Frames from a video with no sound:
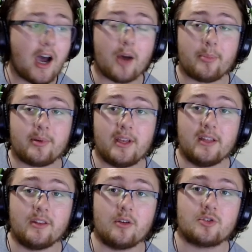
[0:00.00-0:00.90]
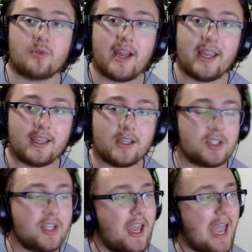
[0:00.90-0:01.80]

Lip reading: up in those rankings